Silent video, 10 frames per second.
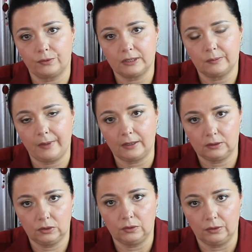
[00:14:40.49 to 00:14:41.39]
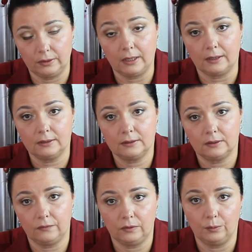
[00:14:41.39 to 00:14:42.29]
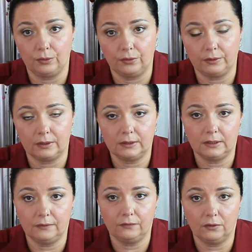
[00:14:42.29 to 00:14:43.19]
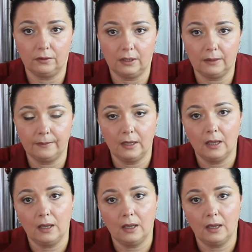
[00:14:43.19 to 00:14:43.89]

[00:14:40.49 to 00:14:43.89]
respect to your guests if you're brewing the tea for them,